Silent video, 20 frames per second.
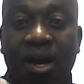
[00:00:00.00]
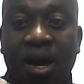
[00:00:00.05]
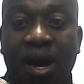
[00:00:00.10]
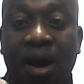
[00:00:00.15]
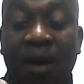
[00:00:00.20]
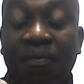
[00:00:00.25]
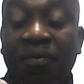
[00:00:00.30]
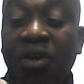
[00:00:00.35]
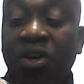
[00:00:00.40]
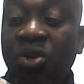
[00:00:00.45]

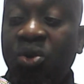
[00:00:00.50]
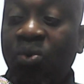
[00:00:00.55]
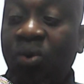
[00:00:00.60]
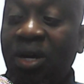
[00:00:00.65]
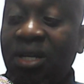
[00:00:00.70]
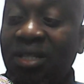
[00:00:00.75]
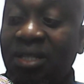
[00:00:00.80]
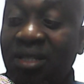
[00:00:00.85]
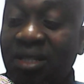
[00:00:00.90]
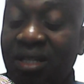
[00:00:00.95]
And then you
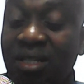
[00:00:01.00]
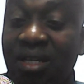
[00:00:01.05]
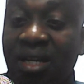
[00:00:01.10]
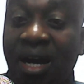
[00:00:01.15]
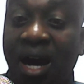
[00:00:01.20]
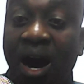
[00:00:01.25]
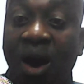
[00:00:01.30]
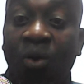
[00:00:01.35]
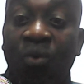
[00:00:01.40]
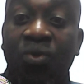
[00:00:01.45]
can see
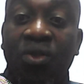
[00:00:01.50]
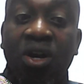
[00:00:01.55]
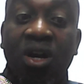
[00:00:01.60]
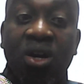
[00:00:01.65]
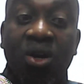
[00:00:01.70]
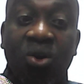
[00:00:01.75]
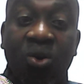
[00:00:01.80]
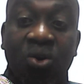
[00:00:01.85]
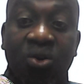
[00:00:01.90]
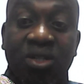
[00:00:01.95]
how the
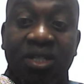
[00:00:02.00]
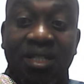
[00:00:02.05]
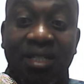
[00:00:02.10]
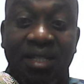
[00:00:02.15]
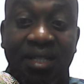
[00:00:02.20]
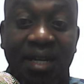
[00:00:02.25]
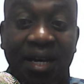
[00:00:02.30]
Lord